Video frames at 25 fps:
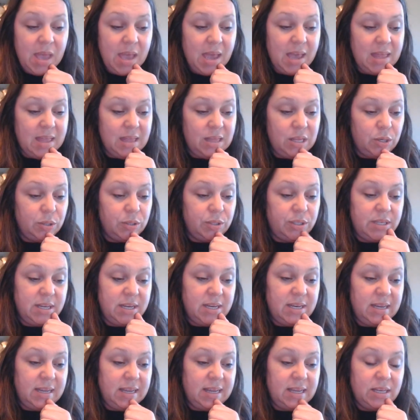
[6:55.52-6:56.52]
and they're
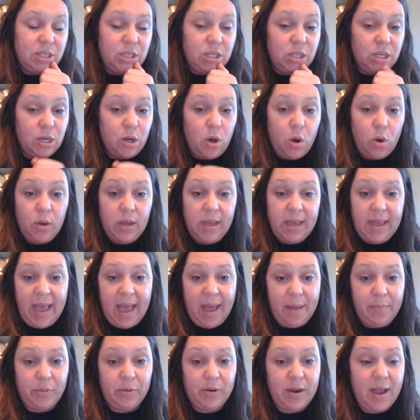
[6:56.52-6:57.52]
sending it to the Golgi
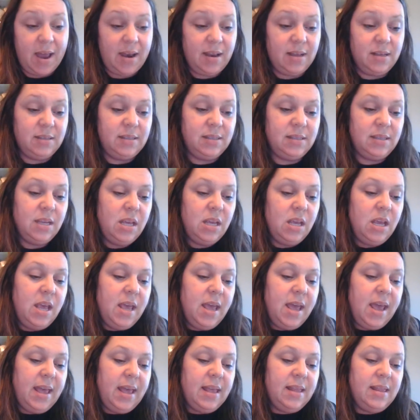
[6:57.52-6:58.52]
apparatus.
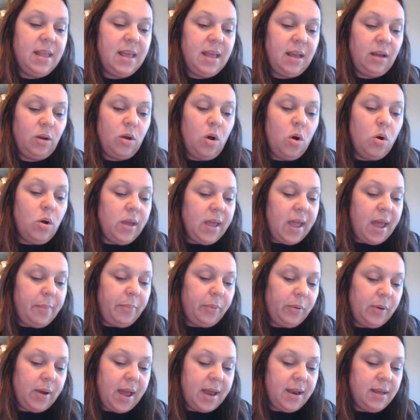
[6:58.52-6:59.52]
And that Golgi
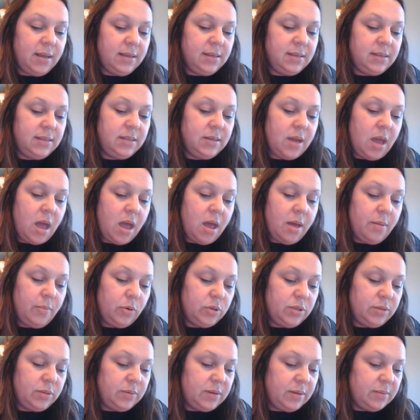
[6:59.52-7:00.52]
apparatus,
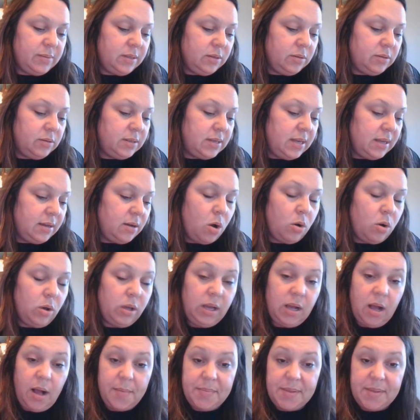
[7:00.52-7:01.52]
or sometimes they'll say
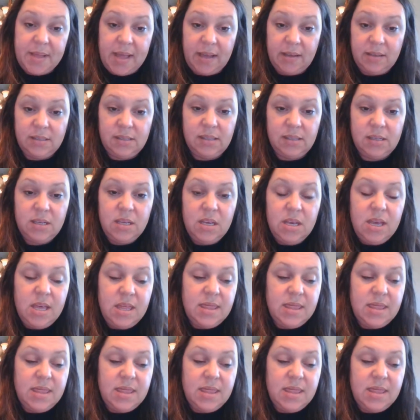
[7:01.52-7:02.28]
Golgi complex,